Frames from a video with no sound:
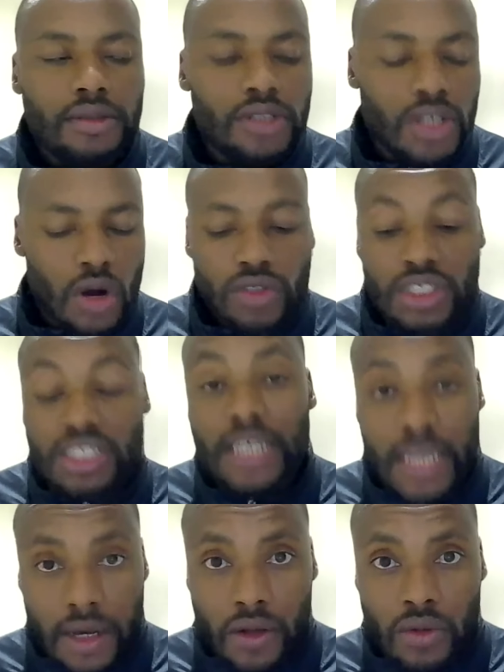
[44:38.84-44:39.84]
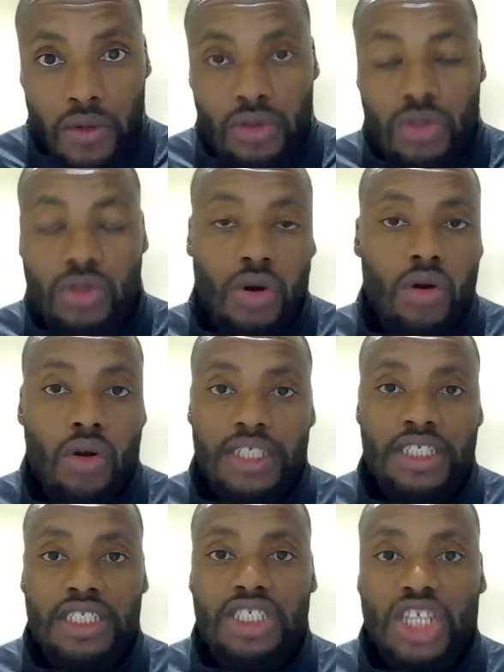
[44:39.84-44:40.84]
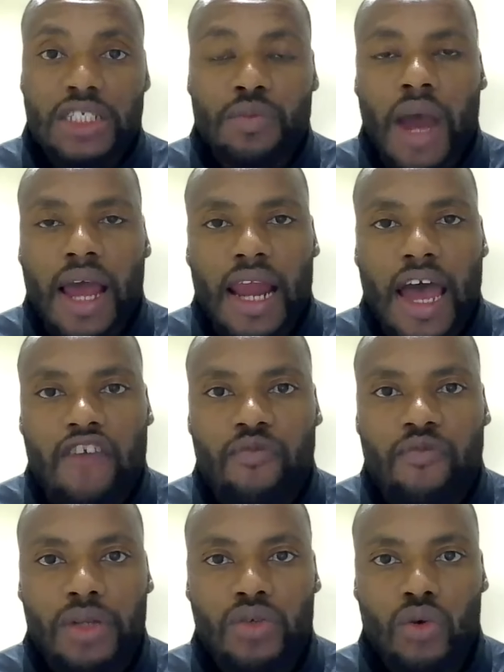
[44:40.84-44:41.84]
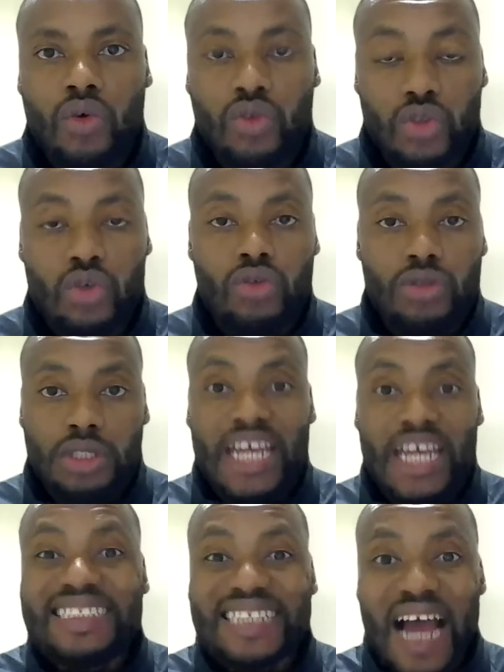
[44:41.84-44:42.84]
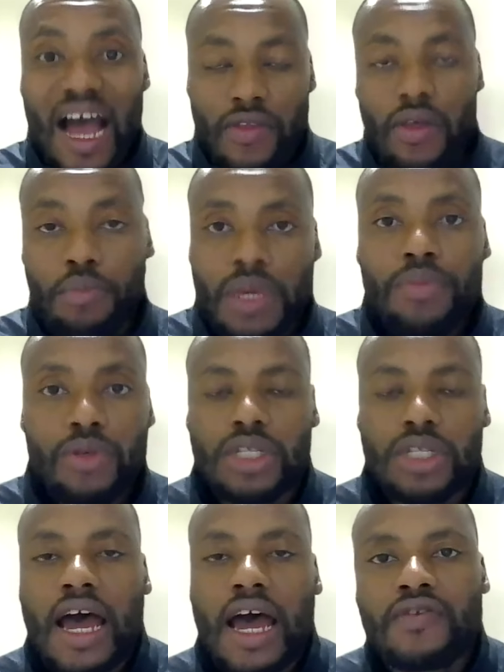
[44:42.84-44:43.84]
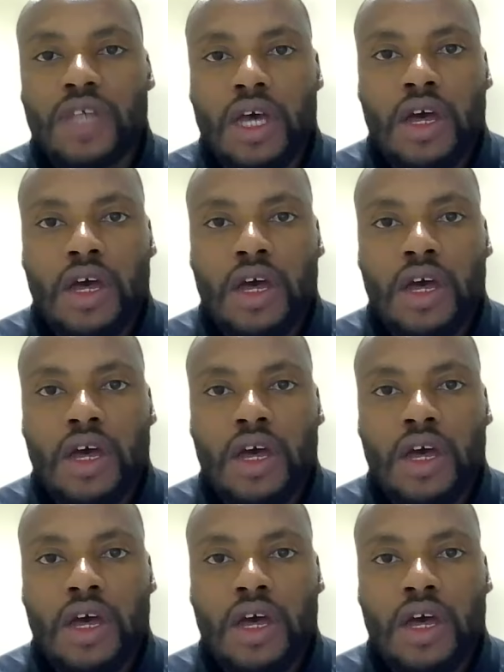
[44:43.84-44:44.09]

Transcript: you know skill to not only just change my life but to also change other people's lives